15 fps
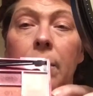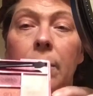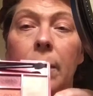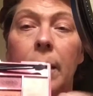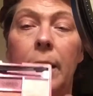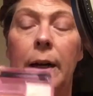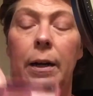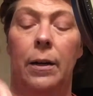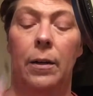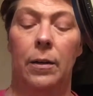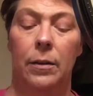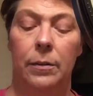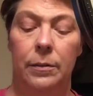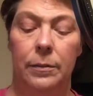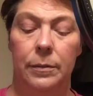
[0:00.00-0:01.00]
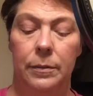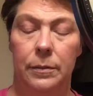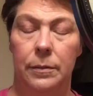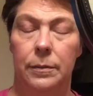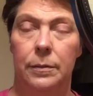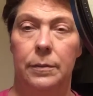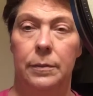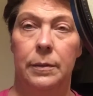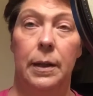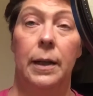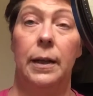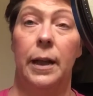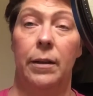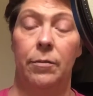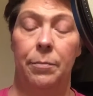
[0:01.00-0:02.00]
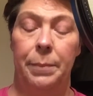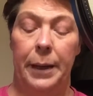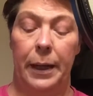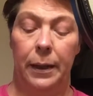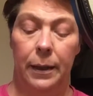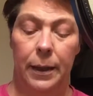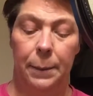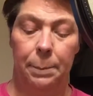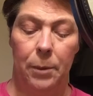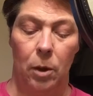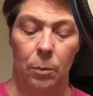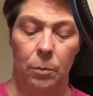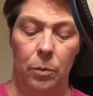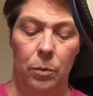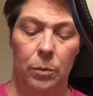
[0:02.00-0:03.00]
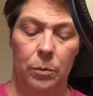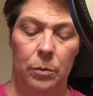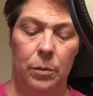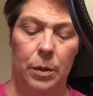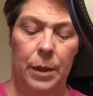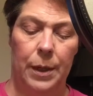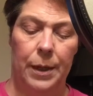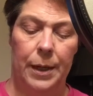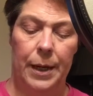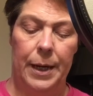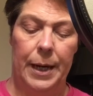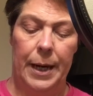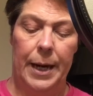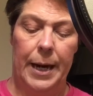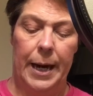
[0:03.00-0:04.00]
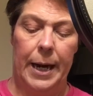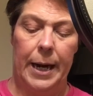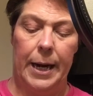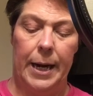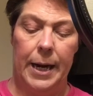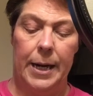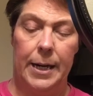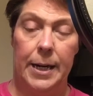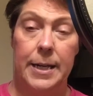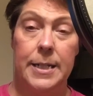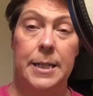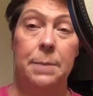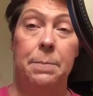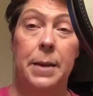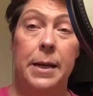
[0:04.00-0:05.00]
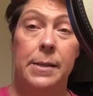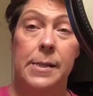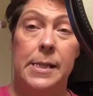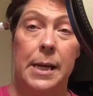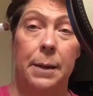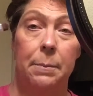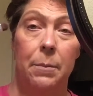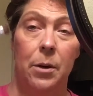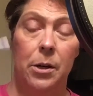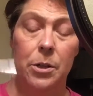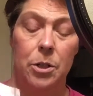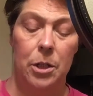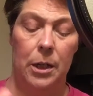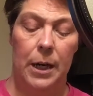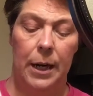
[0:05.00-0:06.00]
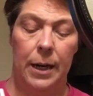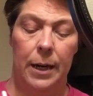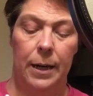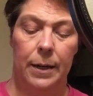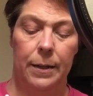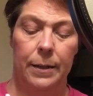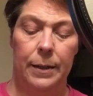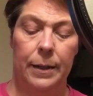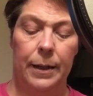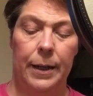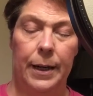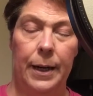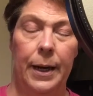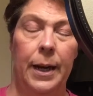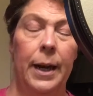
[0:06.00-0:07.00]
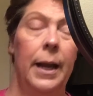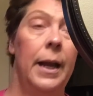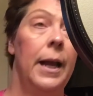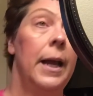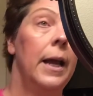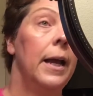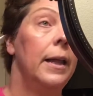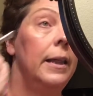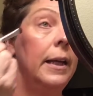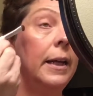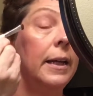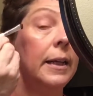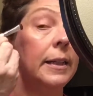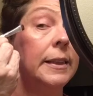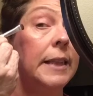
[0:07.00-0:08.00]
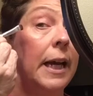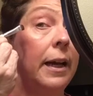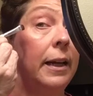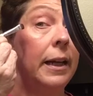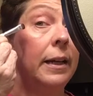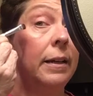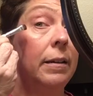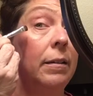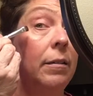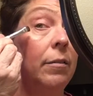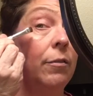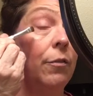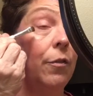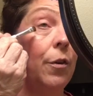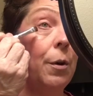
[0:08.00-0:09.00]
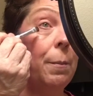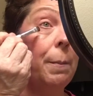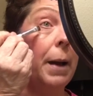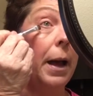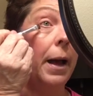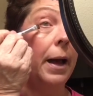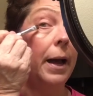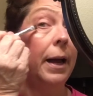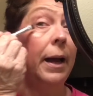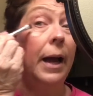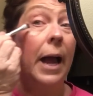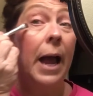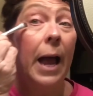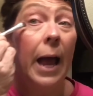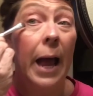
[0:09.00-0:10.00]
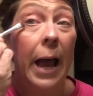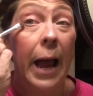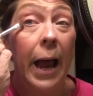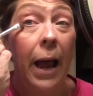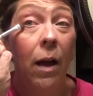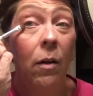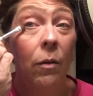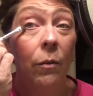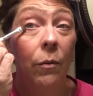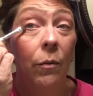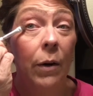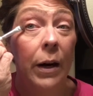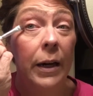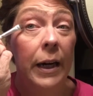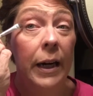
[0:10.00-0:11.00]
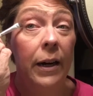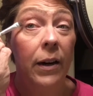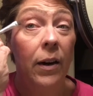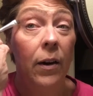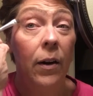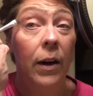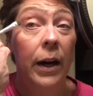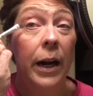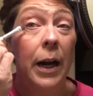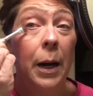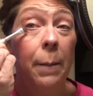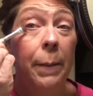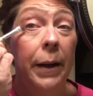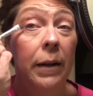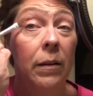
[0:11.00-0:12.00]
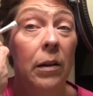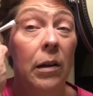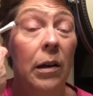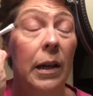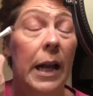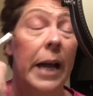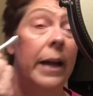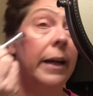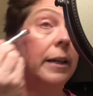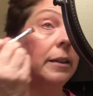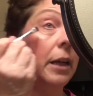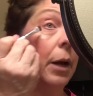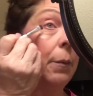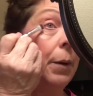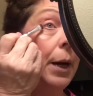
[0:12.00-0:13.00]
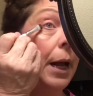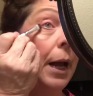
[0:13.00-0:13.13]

right here. I love pink and purple. And I dip that same brush again. Then I take it from my out right here, and I make a little line going